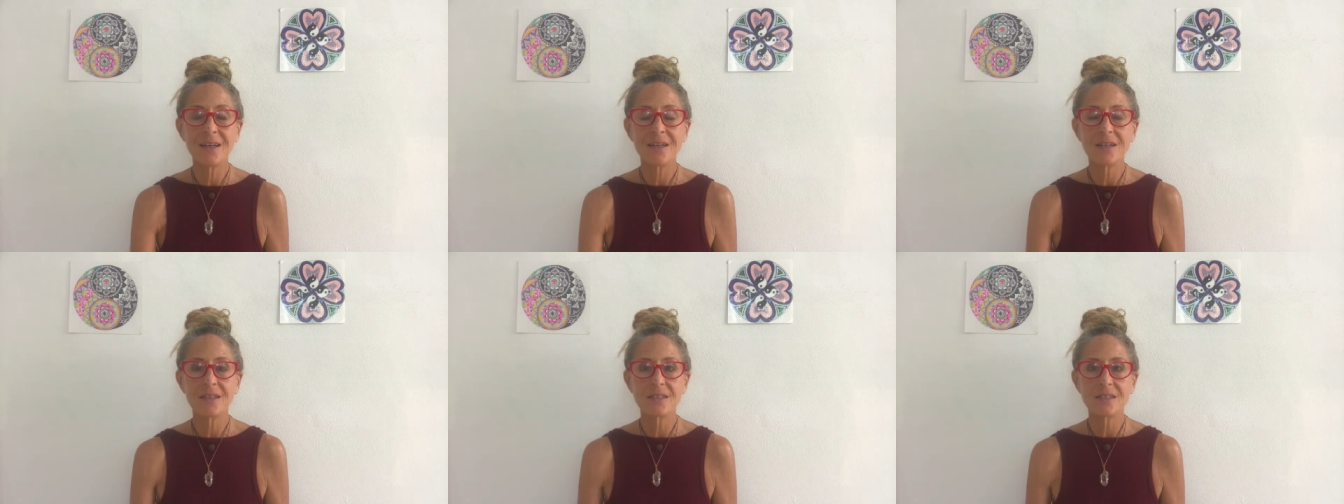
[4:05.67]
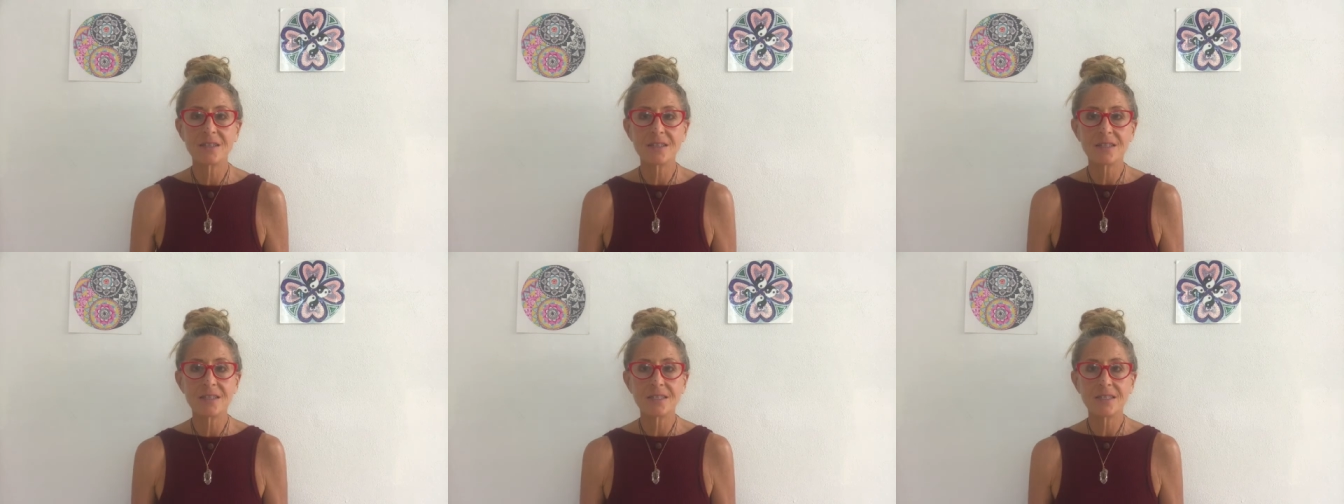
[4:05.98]
It's
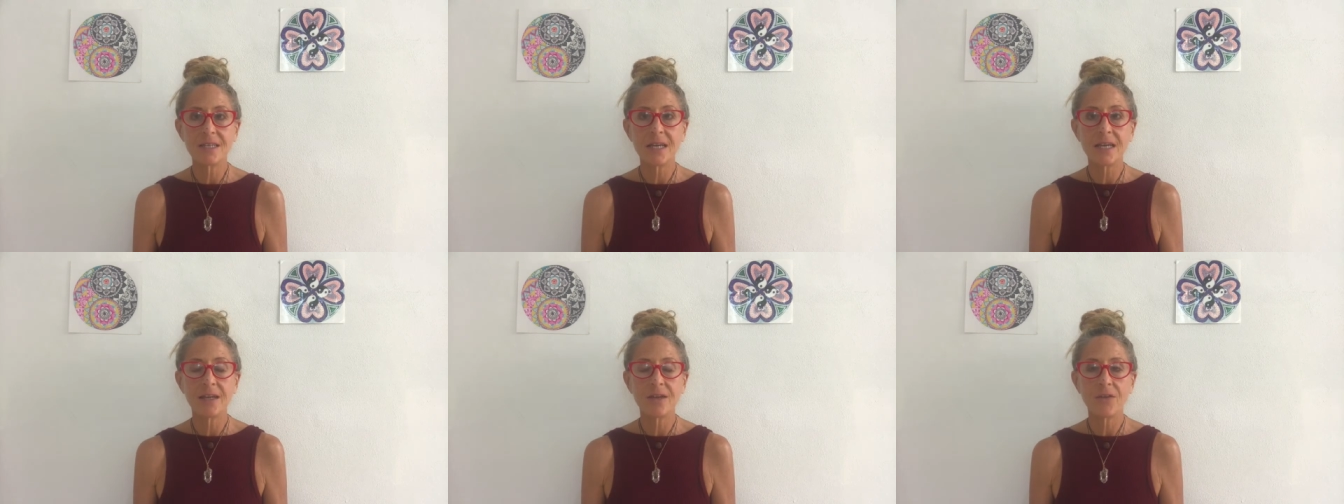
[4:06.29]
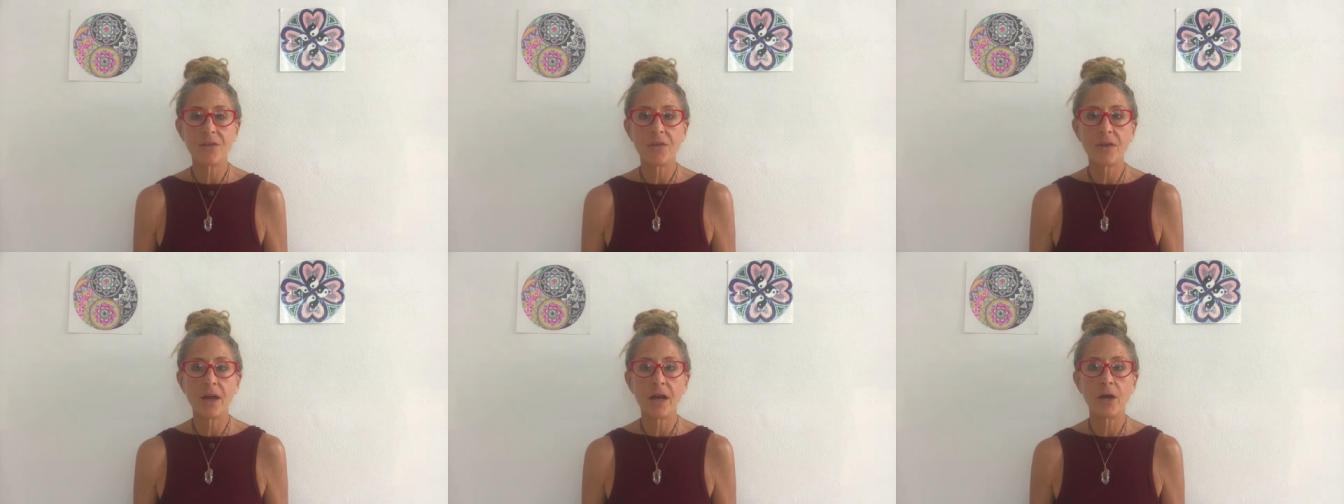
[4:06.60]
the state
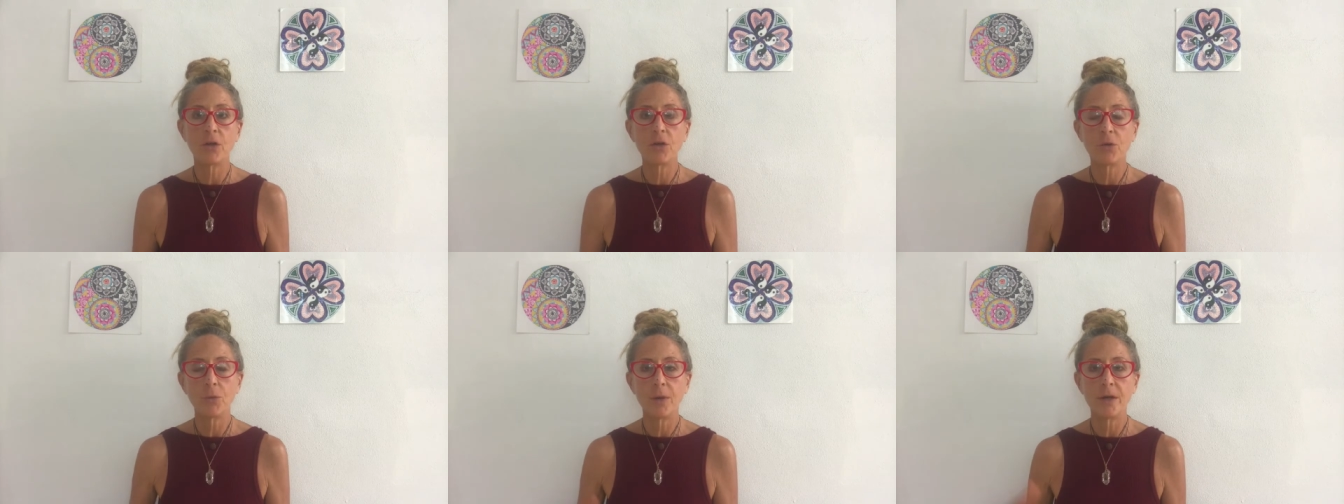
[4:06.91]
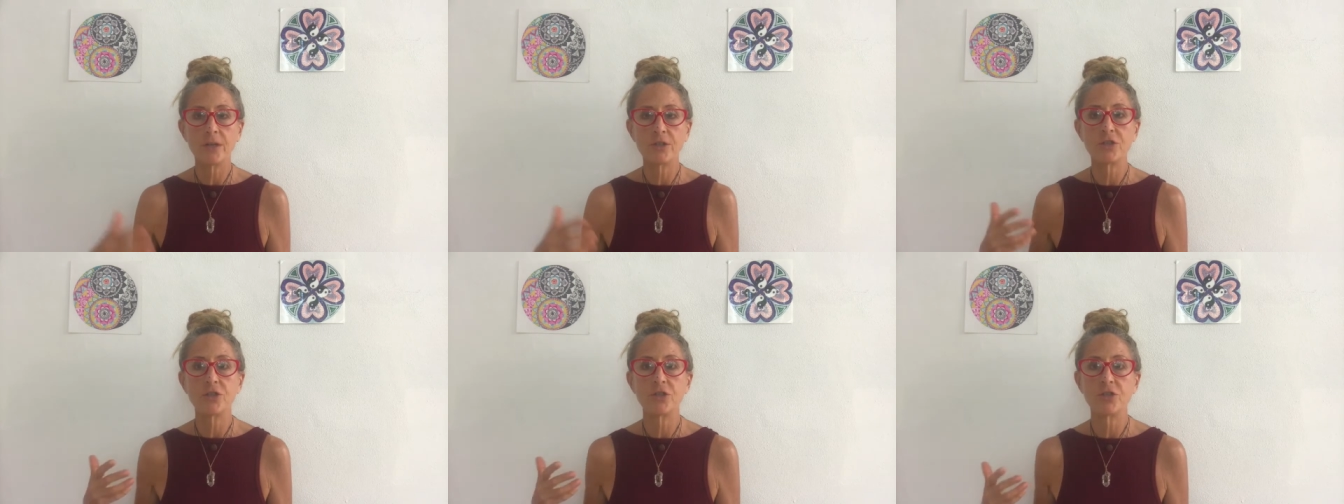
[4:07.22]
that you
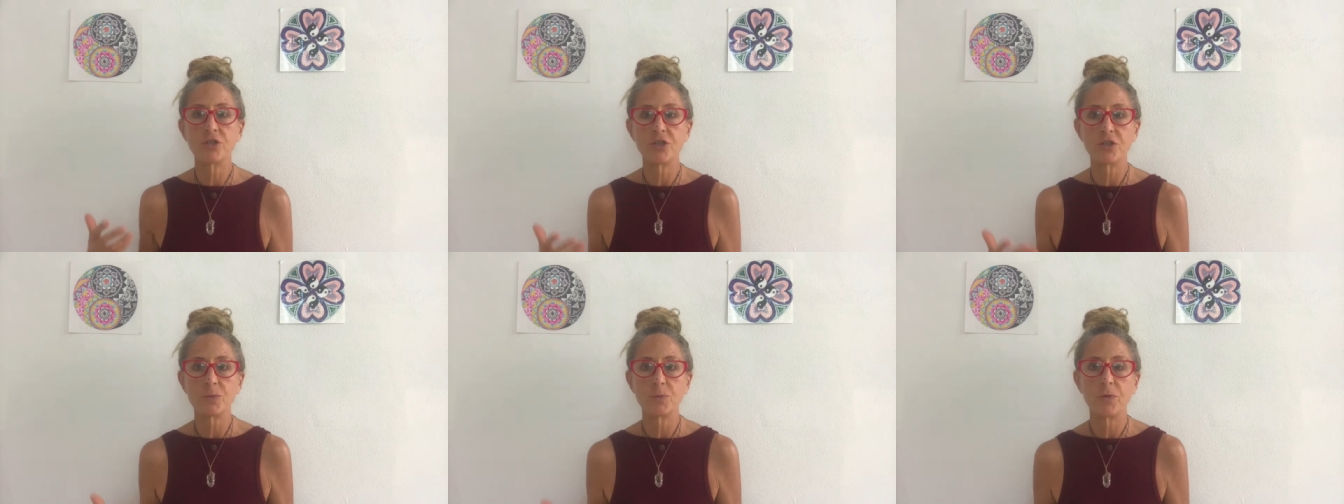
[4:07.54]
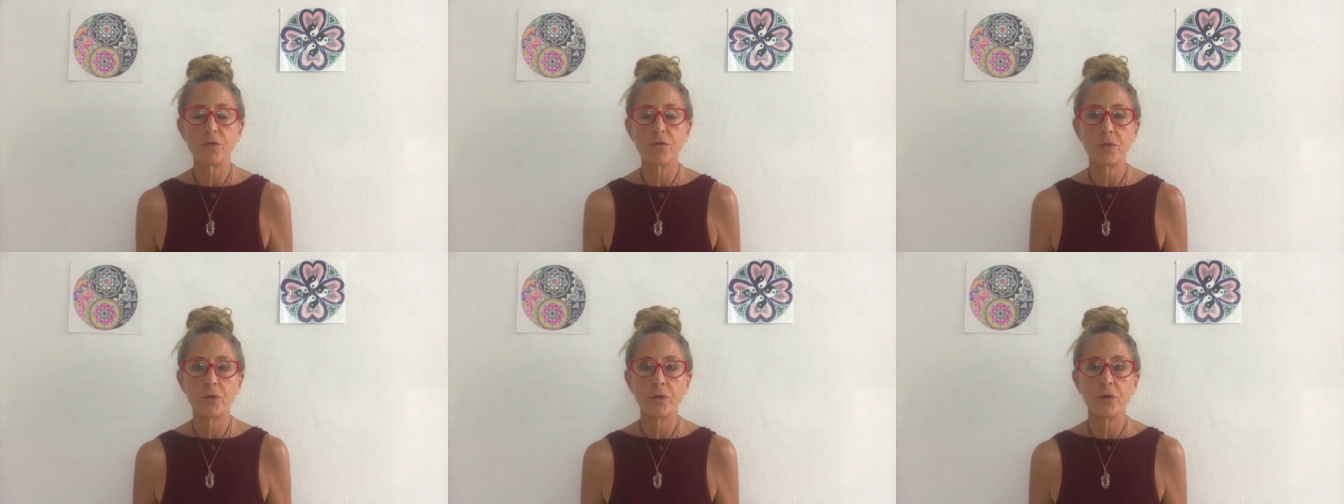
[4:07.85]
enter just
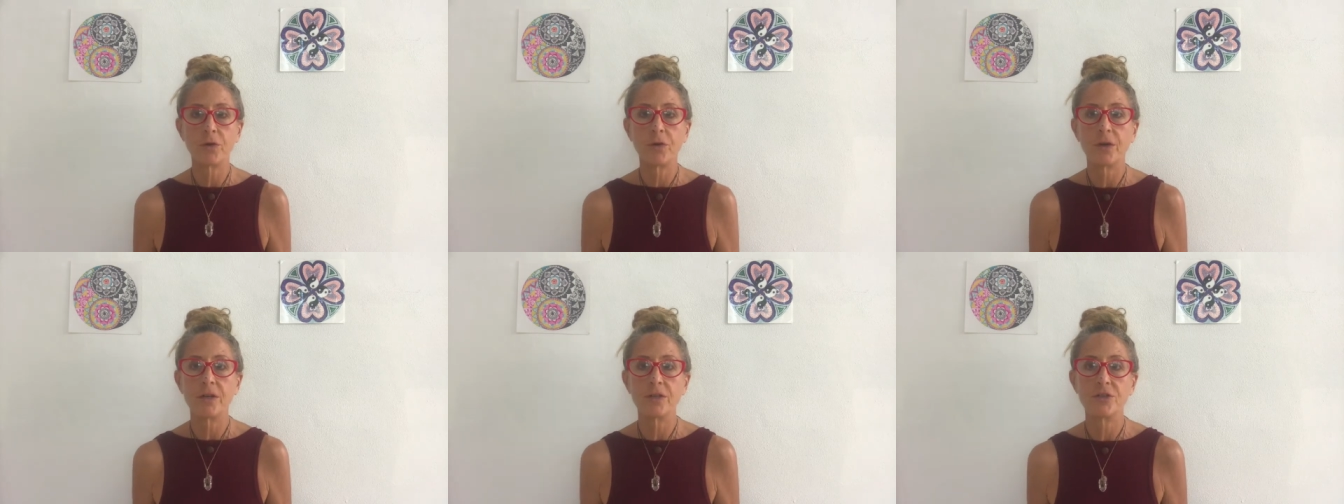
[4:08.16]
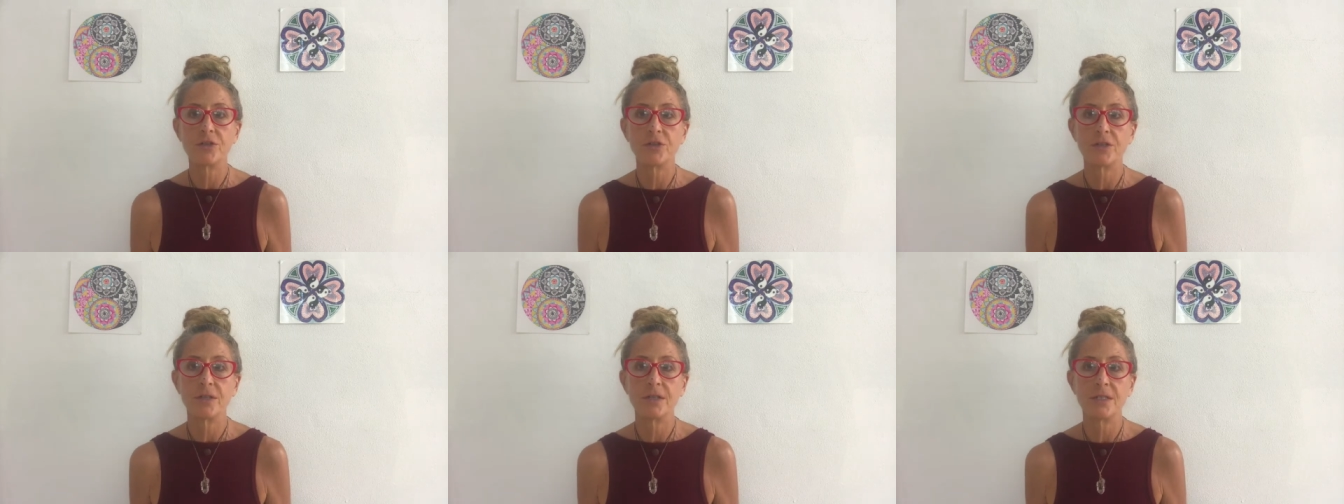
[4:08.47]
before you're
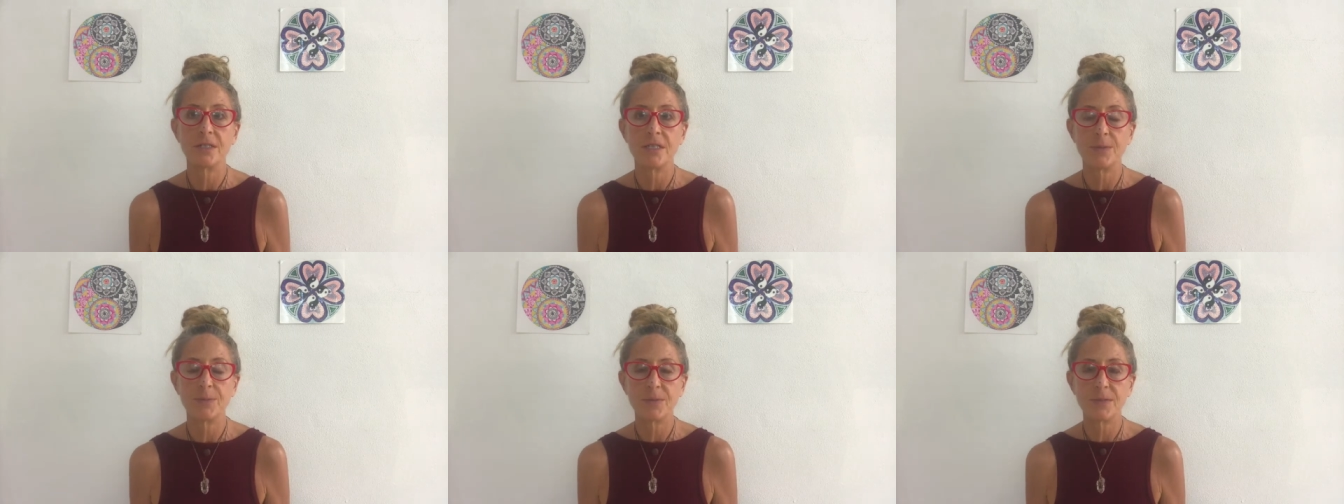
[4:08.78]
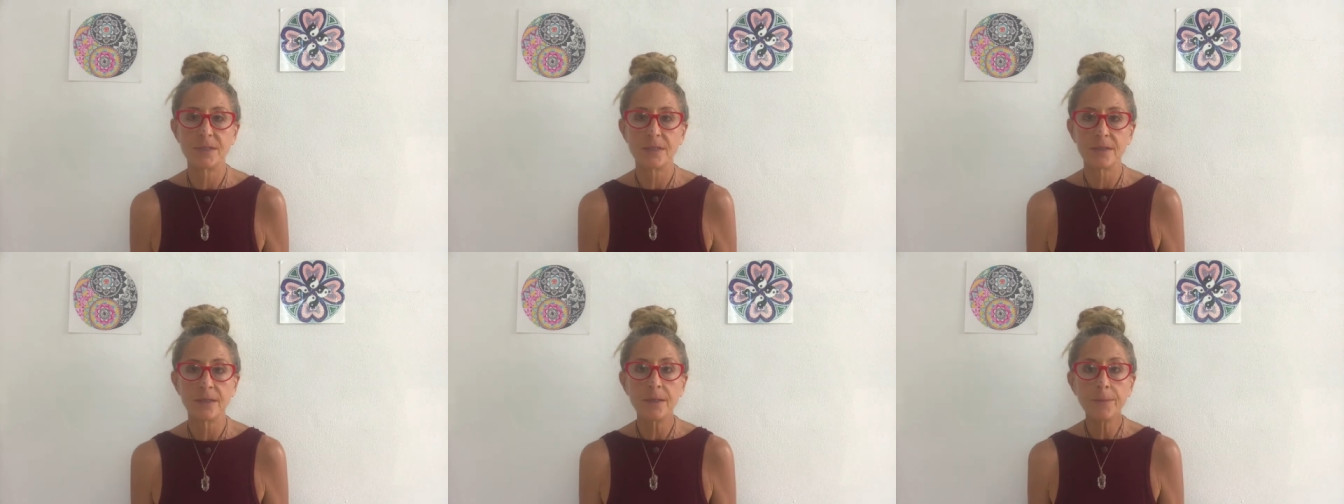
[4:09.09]
entering deep
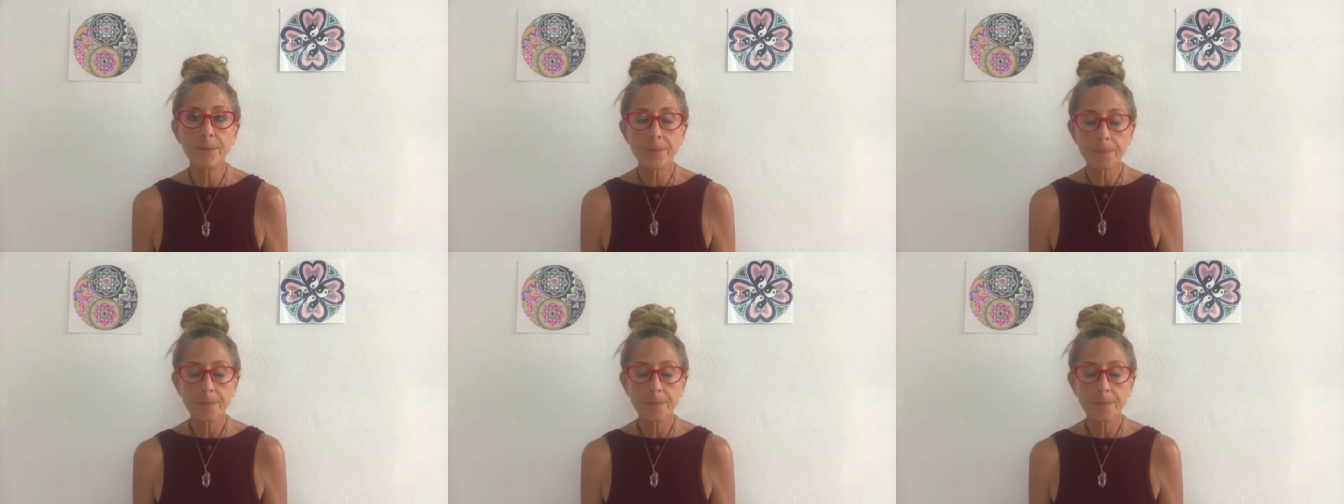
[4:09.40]
sleep.